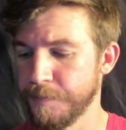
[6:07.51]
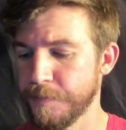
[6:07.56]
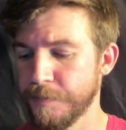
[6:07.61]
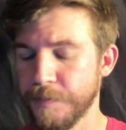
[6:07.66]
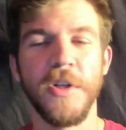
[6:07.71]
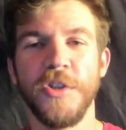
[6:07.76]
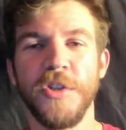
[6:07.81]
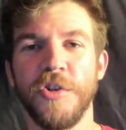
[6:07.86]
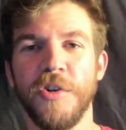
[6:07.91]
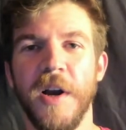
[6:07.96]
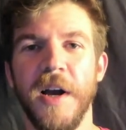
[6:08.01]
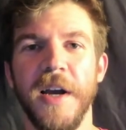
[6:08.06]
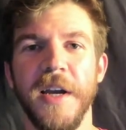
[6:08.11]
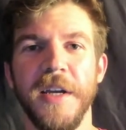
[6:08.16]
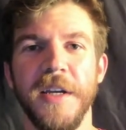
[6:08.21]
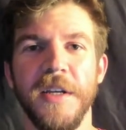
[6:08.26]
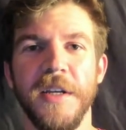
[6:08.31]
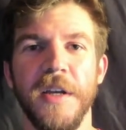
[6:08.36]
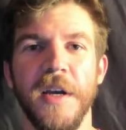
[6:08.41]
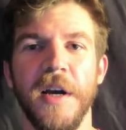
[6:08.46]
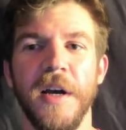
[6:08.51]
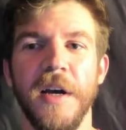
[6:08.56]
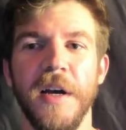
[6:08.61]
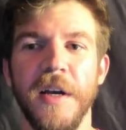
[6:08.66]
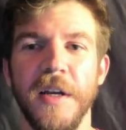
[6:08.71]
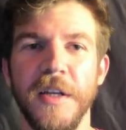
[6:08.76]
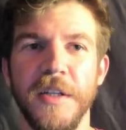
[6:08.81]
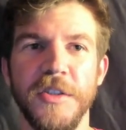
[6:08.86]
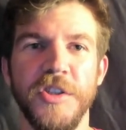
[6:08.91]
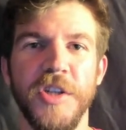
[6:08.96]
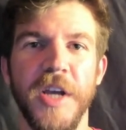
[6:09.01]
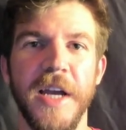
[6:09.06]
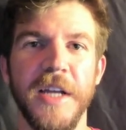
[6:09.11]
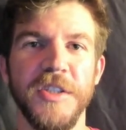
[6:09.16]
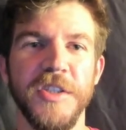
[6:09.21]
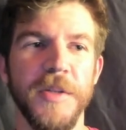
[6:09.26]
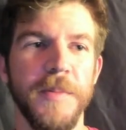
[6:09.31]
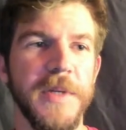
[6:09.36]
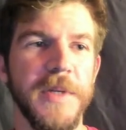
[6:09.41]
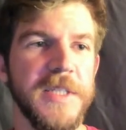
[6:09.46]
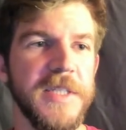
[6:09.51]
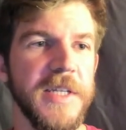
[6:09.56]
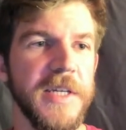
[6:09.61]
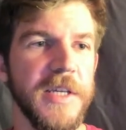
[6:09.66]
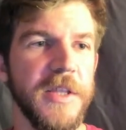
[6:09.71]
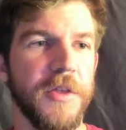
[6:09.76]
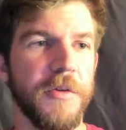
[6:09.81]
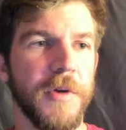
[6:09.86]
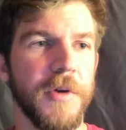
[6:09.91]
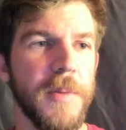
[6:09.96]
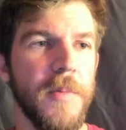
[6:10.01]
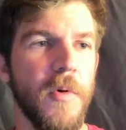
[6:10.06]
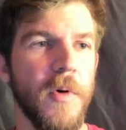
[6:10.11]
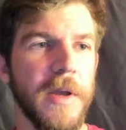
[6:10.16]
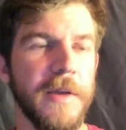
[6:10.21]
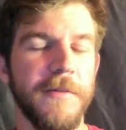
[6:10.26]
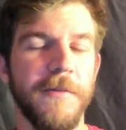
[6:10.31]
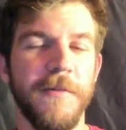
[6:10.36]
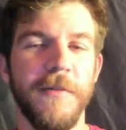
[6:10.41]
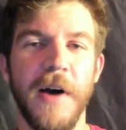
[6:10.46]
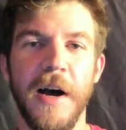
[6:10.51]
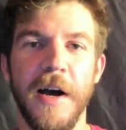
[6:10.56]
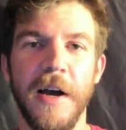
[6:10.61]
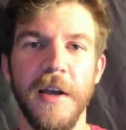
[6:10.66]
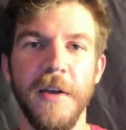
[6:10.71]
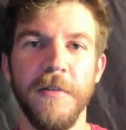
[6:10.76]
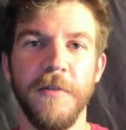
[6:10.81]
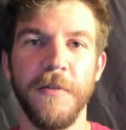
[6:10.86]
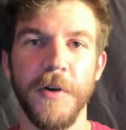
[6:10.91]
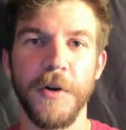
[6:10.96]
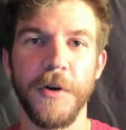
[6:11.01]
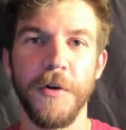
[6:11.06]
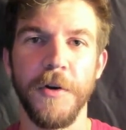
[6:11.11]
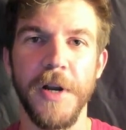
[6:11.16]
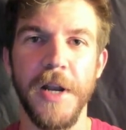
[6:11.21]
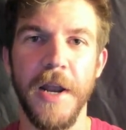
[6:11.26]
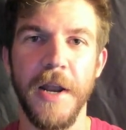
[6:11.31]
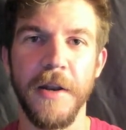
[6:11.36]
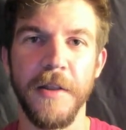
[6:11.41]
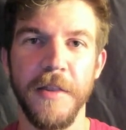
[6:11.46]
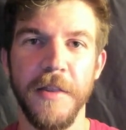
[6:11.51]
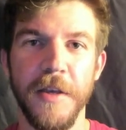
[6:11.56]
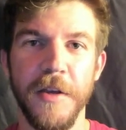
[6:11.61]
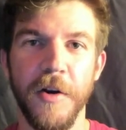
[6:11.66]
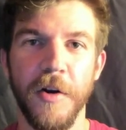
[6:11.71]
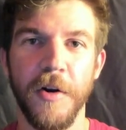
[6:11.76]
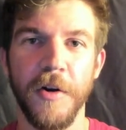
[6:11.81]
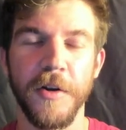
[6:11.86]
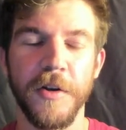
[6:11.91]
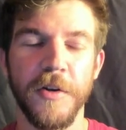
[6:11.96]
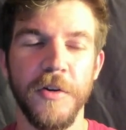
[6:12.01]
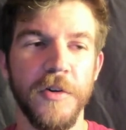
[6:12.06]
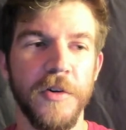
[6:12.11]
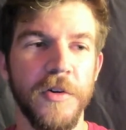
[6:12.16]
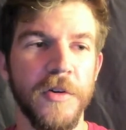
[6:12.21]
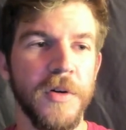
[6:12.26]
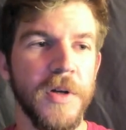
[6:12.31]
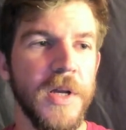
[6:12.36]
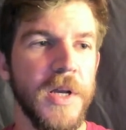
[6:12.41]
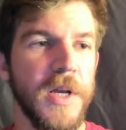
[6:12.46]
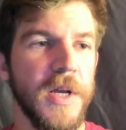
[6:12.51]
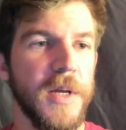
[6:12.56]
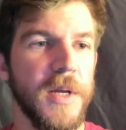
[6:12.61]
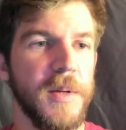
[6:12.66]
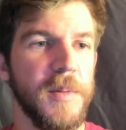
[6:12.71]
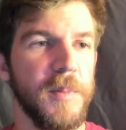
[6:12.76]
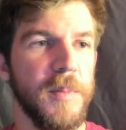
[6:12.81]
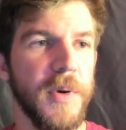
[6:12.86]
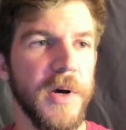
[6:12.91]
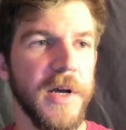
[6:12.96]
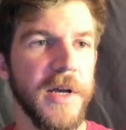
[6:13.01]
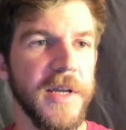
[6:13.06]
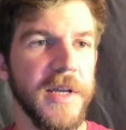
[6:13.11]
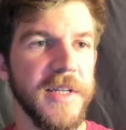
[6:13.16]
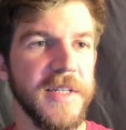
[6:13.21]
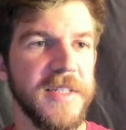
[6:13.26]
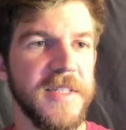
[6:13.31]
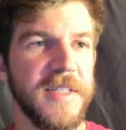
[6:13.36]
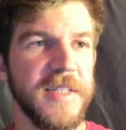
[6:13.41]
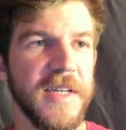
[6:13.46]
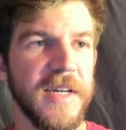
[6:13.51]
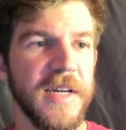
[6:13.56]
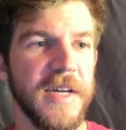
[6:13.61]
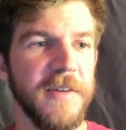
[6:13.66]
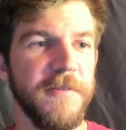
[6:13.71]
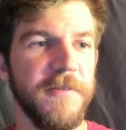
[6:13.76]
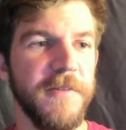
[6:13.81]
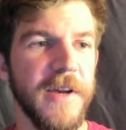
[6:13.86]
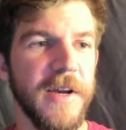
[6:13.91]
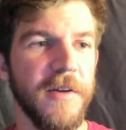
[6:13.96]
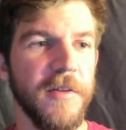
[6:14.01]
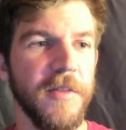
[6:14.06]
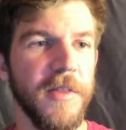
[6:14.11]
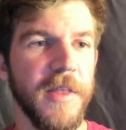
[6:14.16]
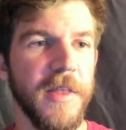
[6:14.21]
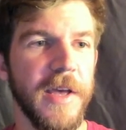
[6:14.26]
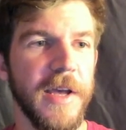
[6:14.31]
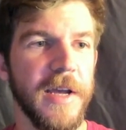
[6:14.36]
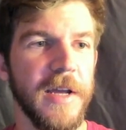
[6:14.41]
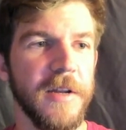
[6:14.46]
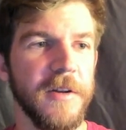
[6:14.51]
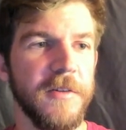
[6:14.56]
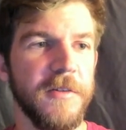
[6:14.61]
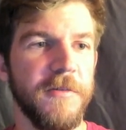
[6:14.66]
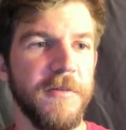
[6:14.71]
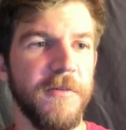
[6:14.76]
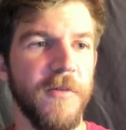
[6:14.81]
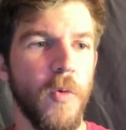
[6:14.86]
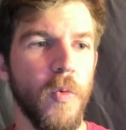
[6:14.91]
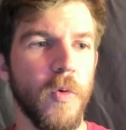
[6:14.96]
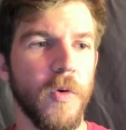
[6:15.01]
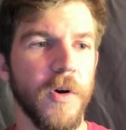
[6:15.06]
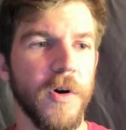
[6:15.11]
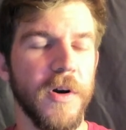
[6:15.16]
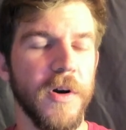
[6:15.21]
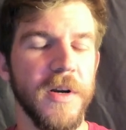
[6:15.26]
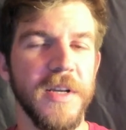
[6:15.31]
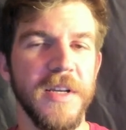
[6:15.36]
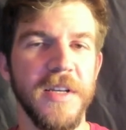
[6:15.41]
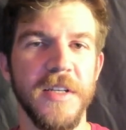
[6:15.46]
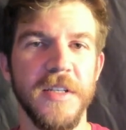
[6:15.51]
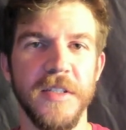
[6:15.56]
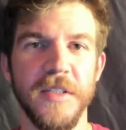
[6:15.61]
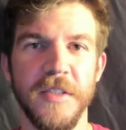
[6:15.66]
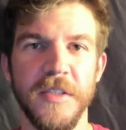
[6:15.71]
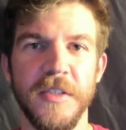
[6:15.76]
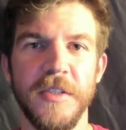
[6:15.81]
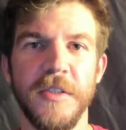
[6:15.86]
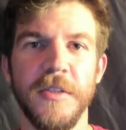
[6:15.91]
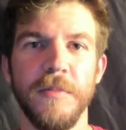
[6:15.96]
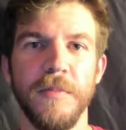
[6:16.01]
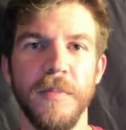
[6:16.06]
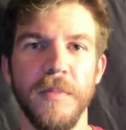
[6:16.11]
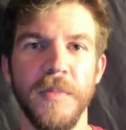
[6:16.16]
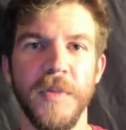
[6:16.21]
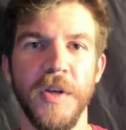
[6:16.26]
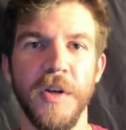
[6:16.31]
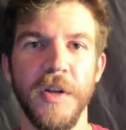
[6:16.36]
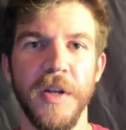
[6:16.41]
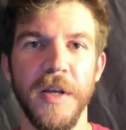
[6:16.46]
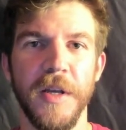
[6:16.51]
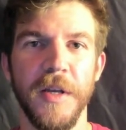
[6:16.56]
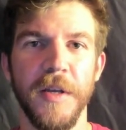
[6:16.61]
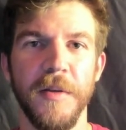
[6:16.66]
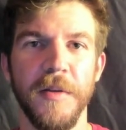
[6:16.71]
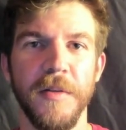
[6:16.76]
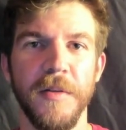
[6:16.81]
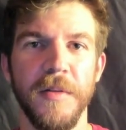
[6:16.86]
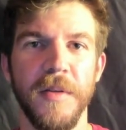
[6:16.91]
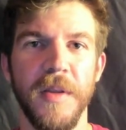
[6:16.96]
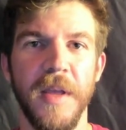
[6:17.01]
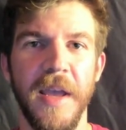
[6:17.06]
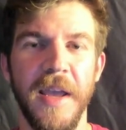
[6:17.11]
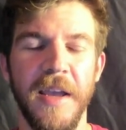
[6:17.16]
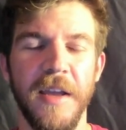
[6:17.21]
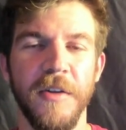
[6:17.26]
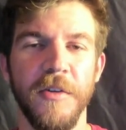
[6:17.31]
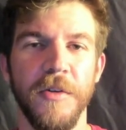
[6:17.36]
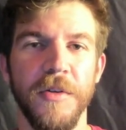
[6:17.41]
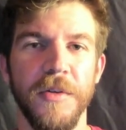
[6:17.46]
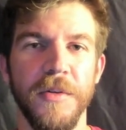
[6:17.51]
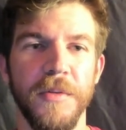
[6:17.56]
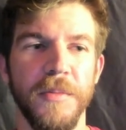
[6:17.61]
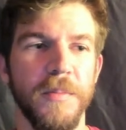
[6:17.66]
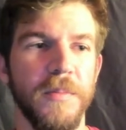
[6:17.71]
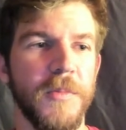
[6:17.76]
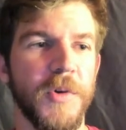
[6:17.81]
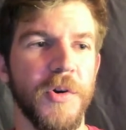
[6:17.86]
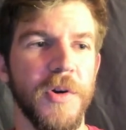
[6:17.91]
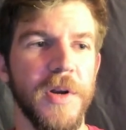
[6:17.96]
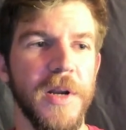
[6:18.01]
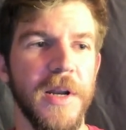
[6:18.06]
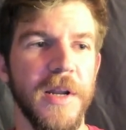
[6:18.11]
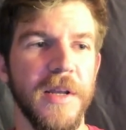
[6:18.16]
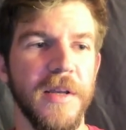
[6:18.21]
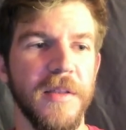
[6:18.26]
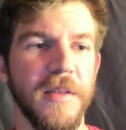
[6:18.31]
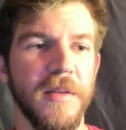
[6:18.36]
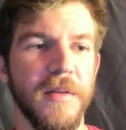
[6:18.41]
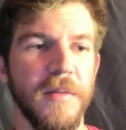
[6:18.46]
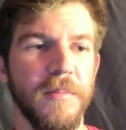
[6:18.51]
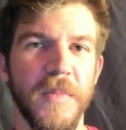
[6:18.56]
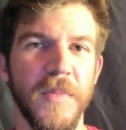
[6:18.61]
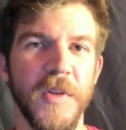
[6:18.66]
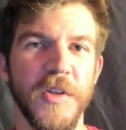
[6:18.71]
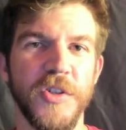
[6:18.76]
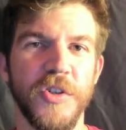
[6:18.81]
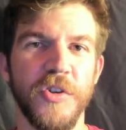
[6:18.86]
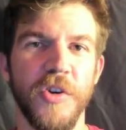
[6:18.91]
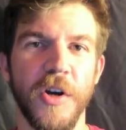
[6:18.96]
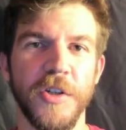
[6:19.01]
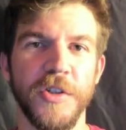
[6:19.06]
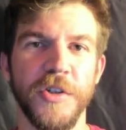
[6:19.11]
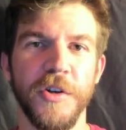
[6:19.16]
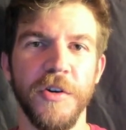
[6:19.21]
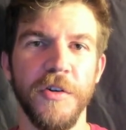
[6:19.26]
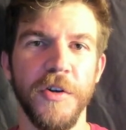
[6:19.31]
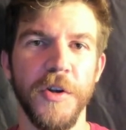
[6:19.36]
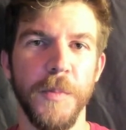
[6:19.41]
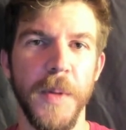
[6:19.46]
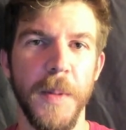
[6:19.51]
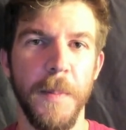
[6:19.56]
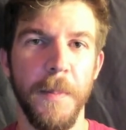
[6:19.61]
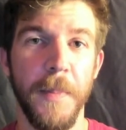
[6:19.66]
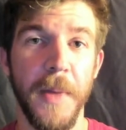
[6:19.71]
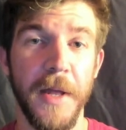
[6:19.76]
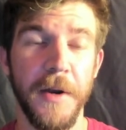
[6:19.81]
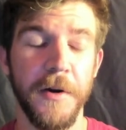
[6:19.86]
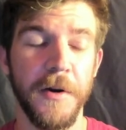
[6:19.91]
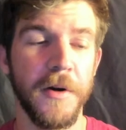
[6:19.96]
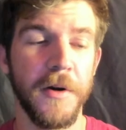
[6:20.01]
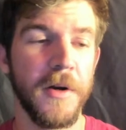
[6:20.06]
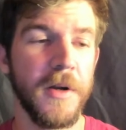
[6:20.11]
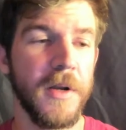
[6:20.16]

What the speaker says: You can try ChatGPT 3.5 for creating the article, but I found that 4 is gonna handle creating the structure a little bit better.